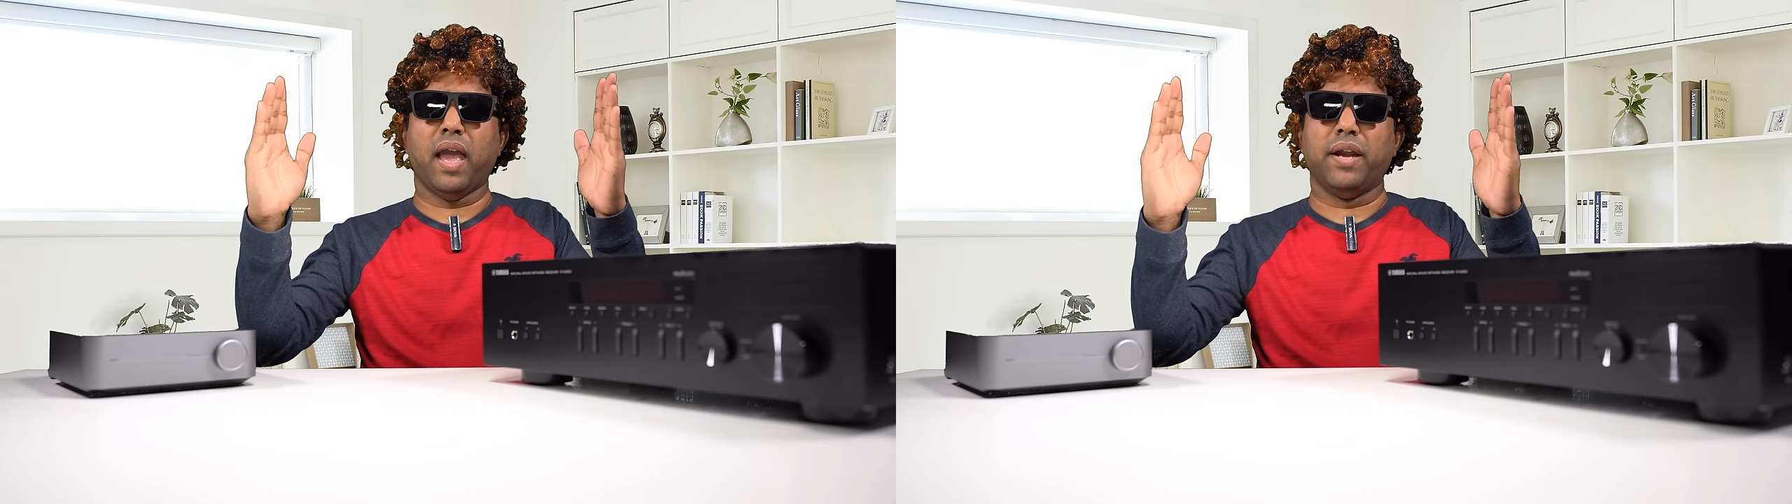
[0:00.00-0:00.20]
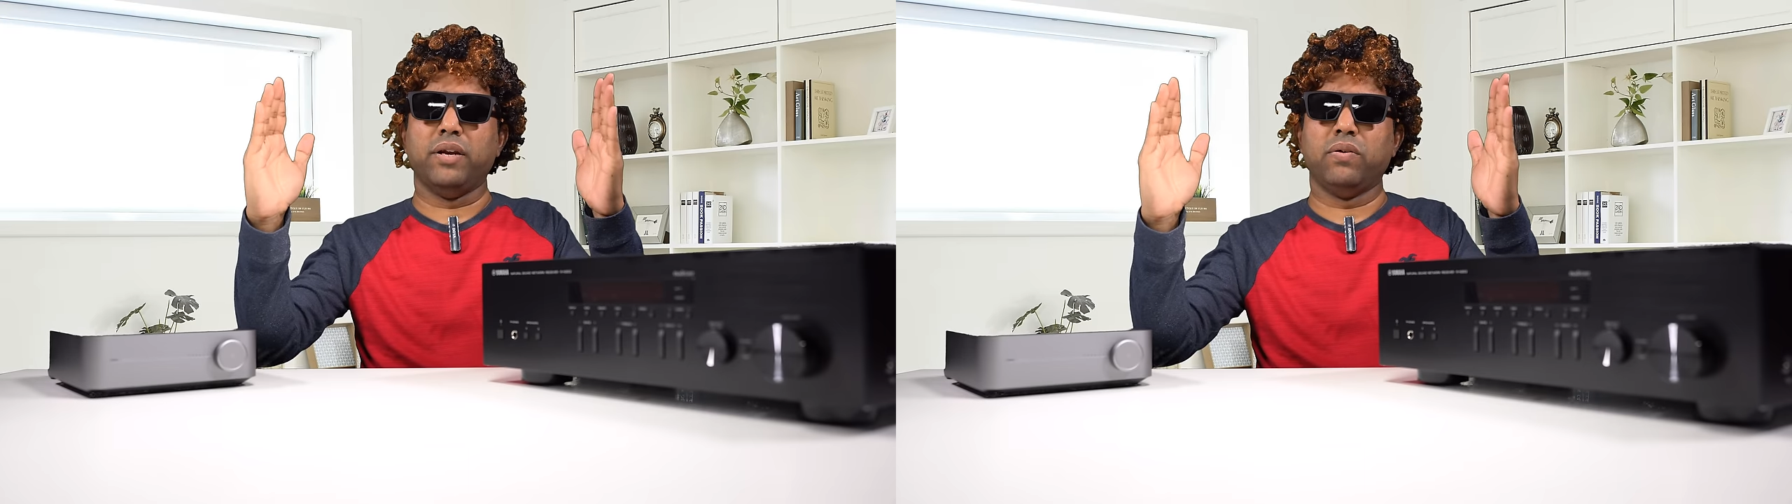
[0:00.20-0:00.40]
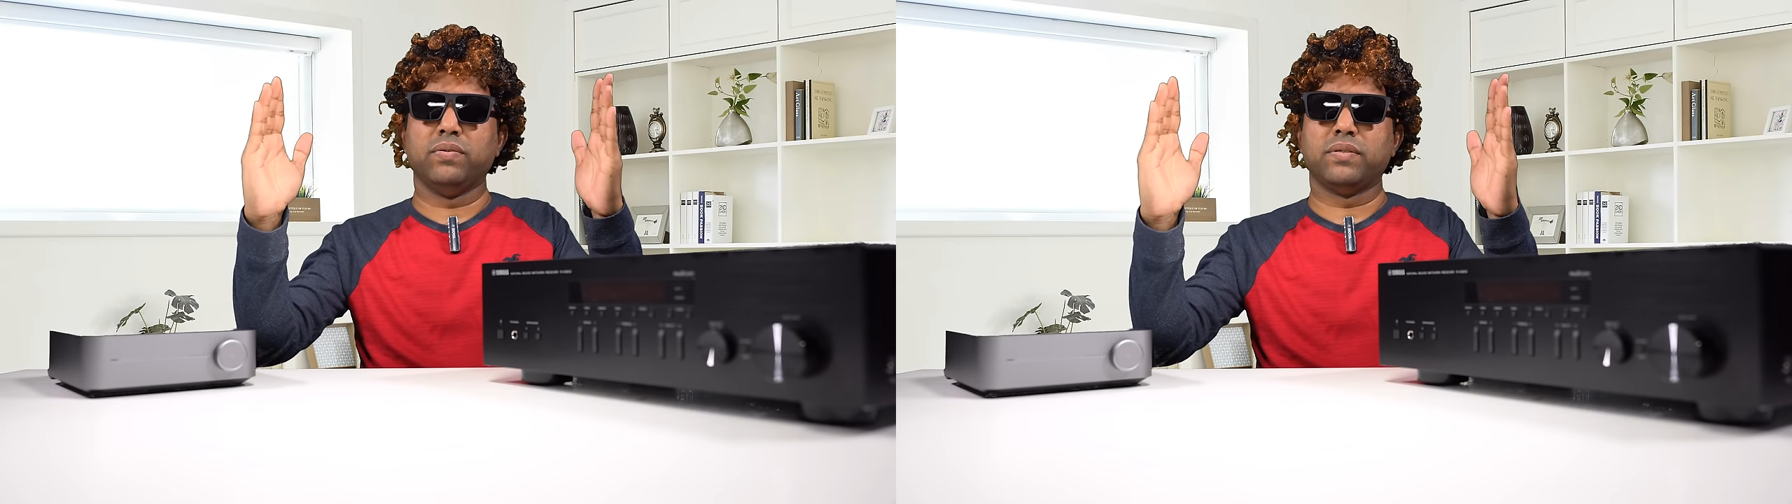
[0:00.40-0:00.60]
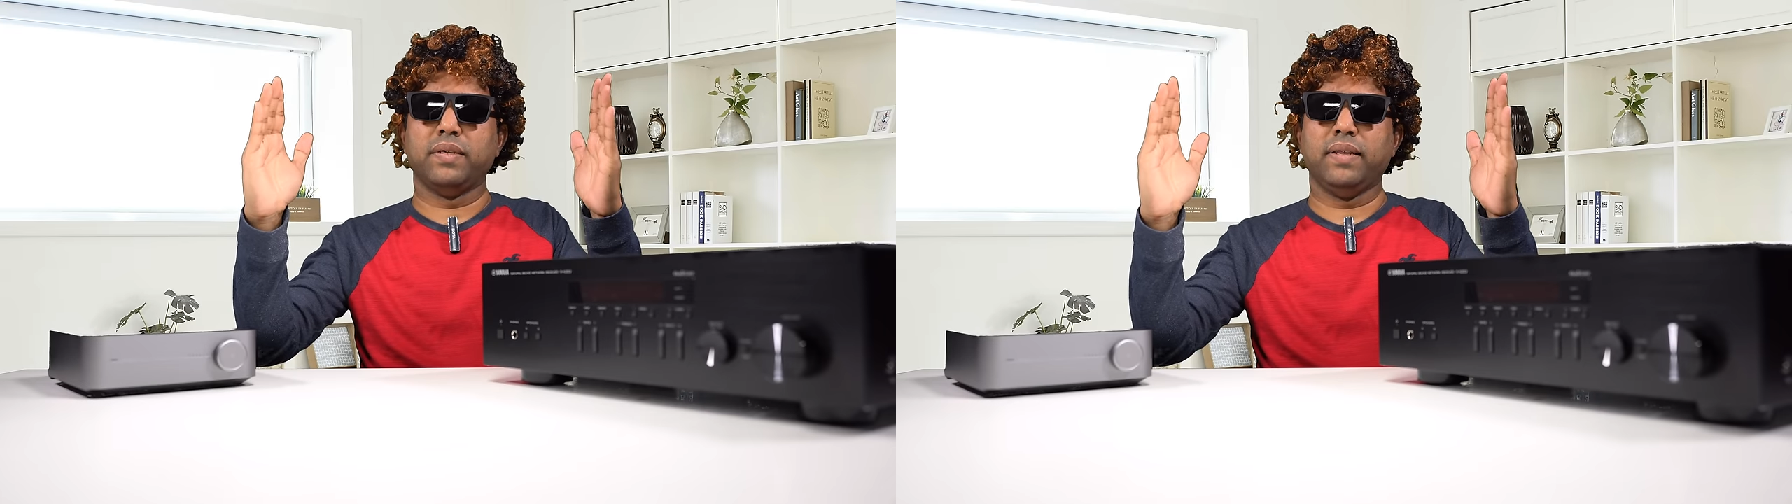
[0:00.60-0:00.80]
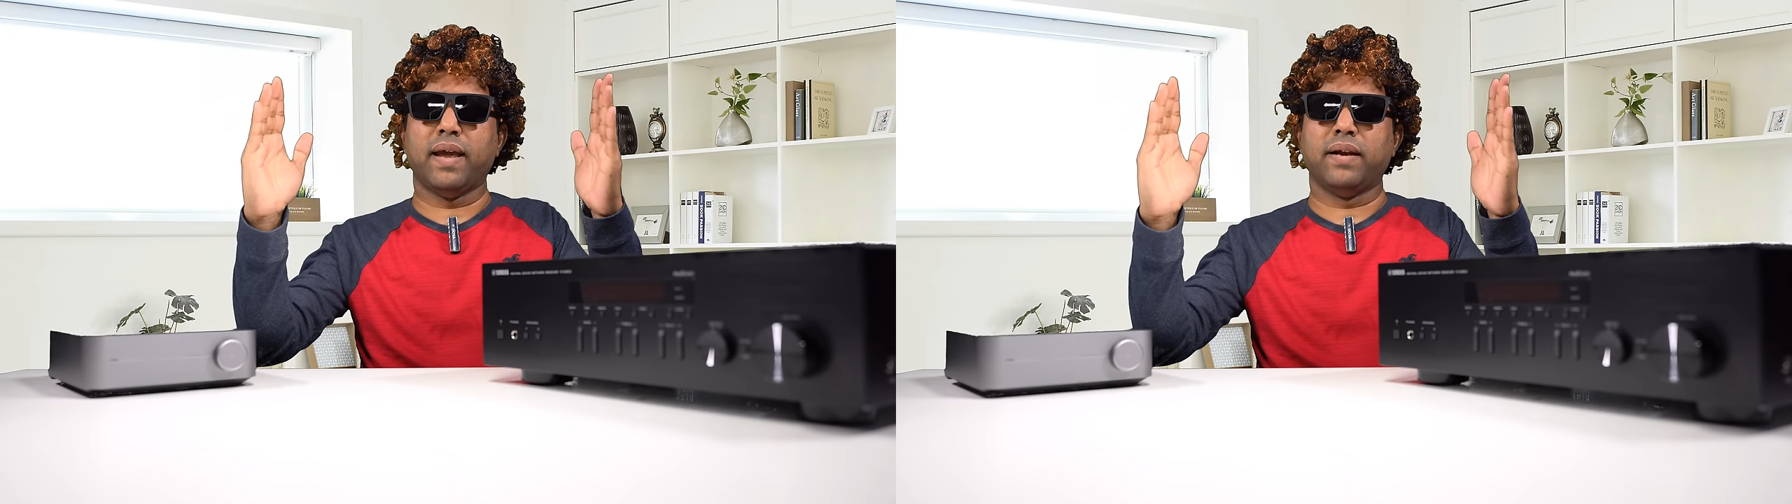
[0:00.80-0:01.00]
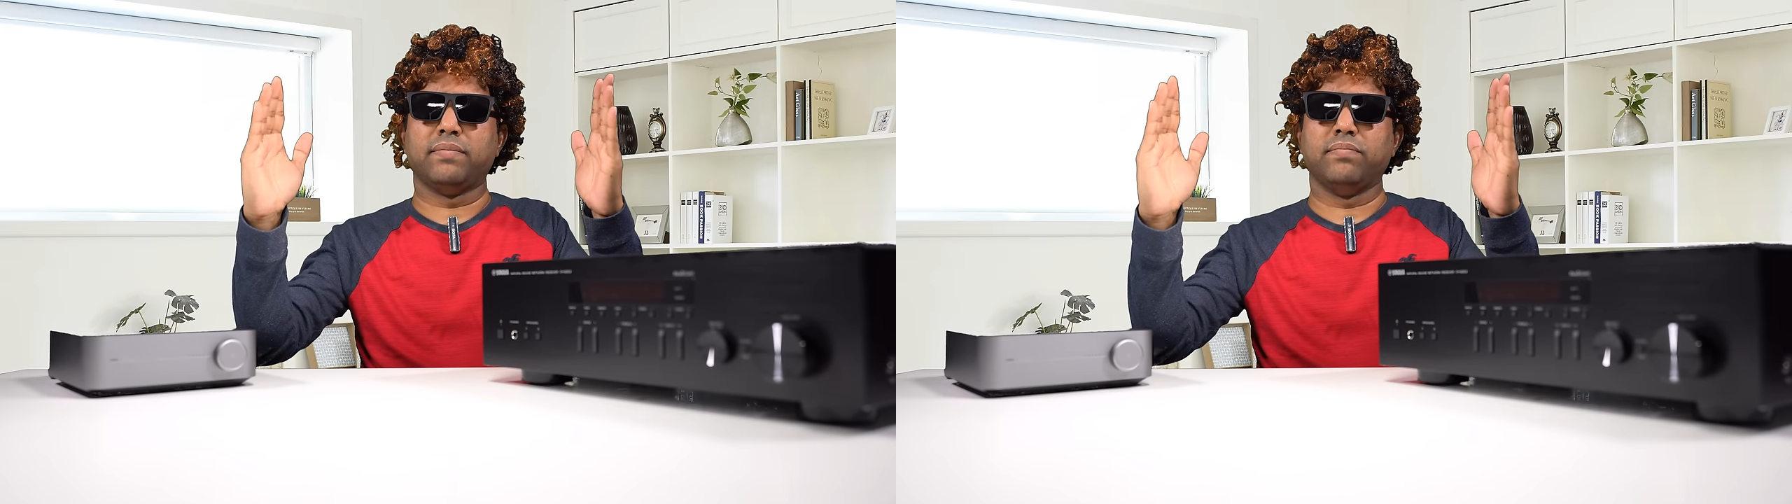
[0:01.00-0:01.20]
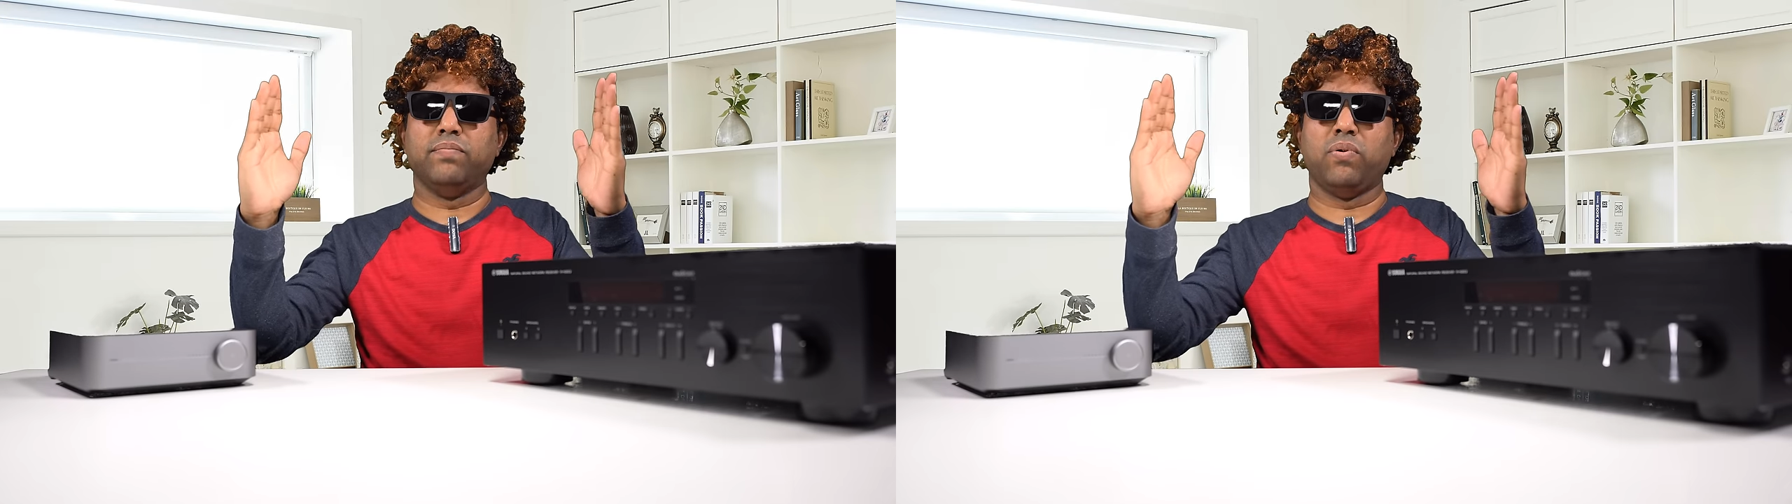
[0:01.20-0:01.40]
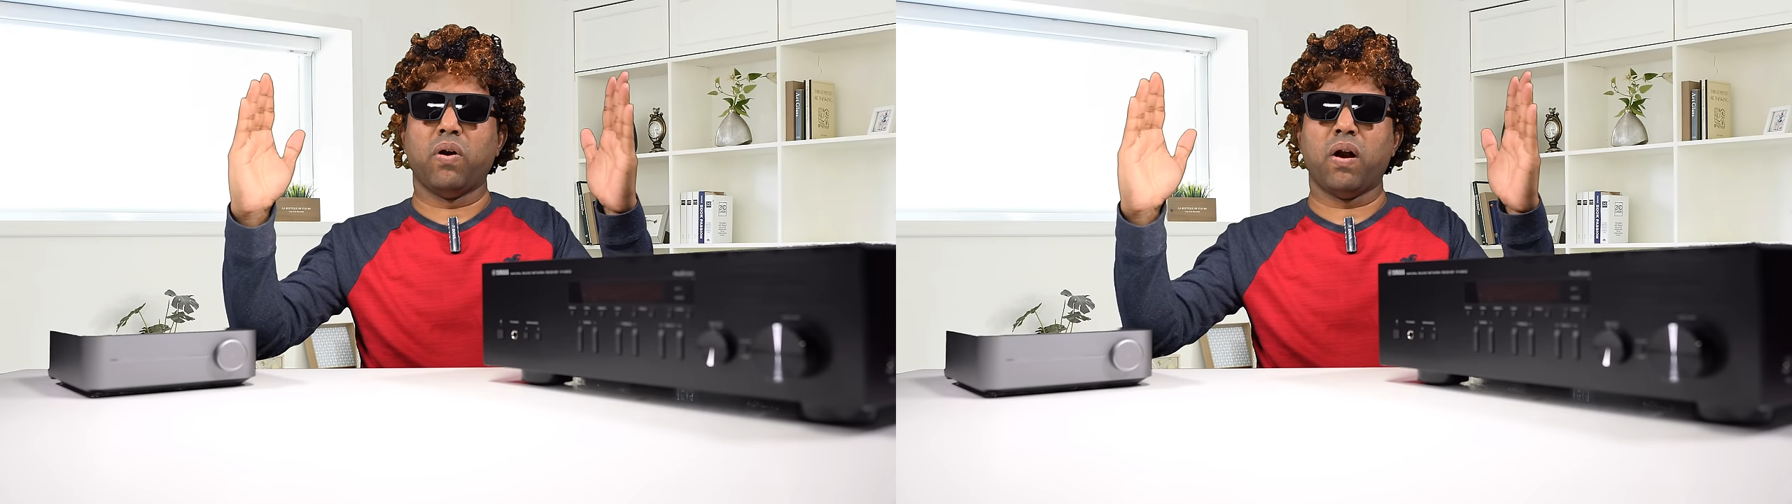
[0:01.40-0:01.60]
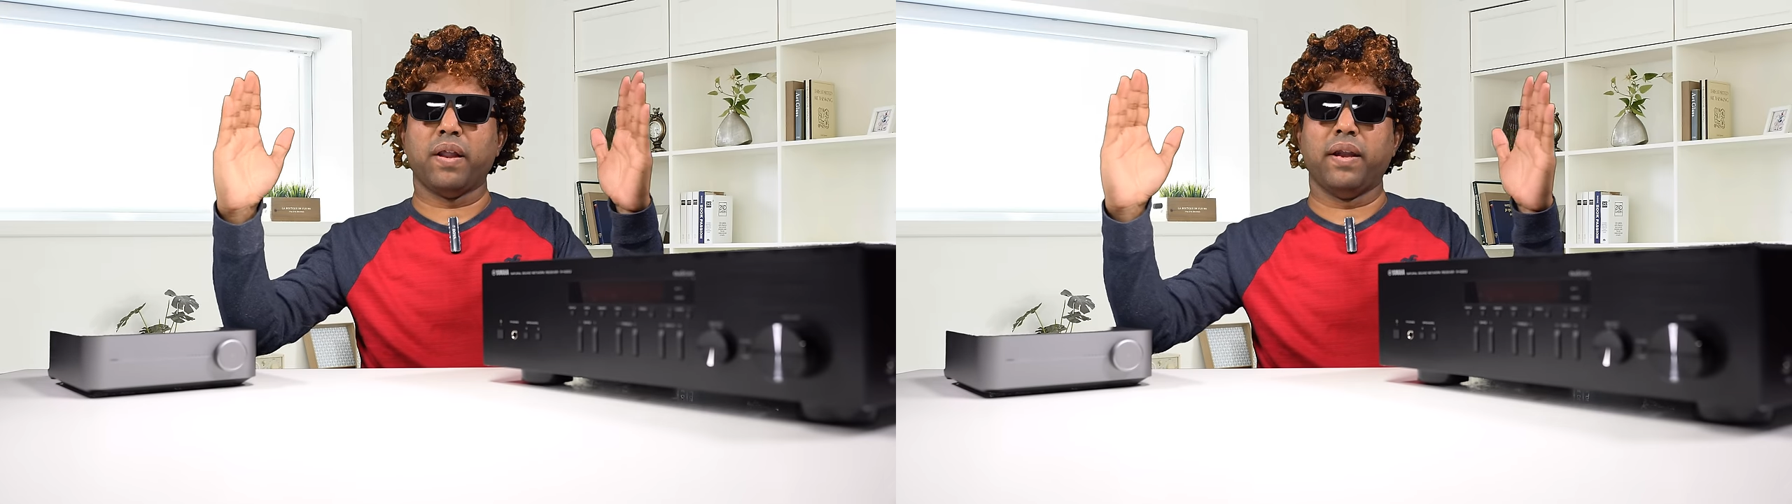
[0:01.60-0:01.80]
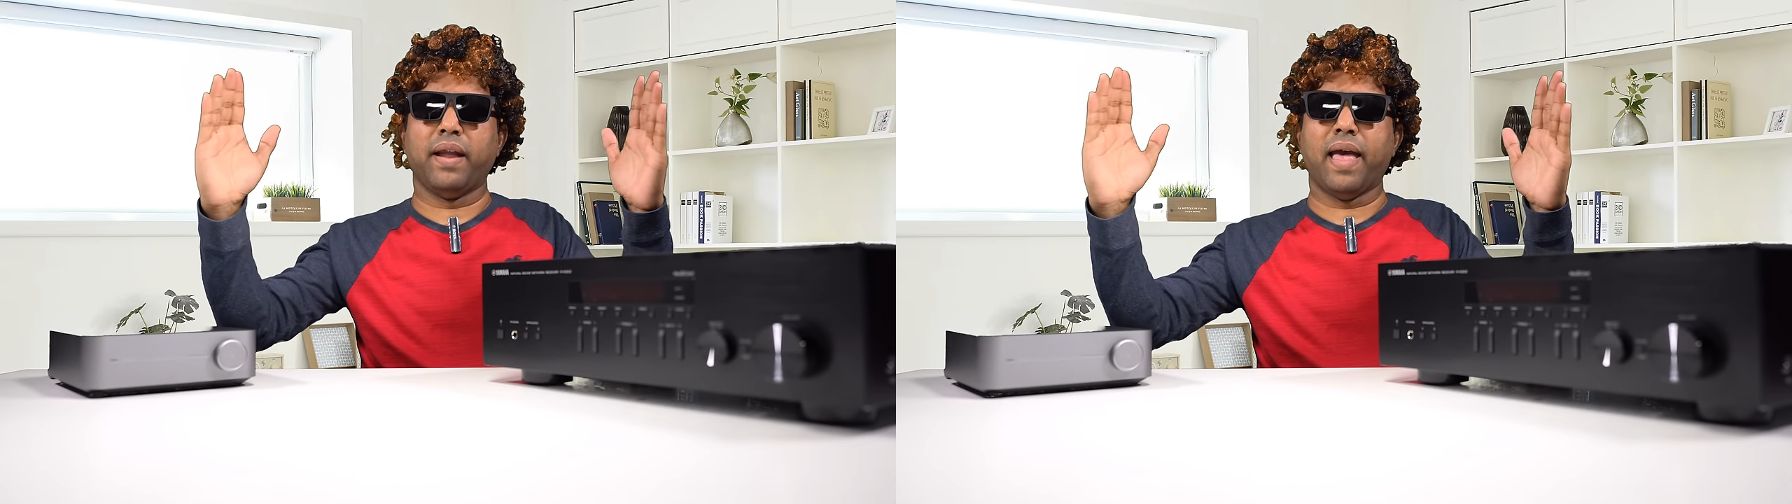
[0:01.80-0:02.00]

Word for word: and you don't see that broadening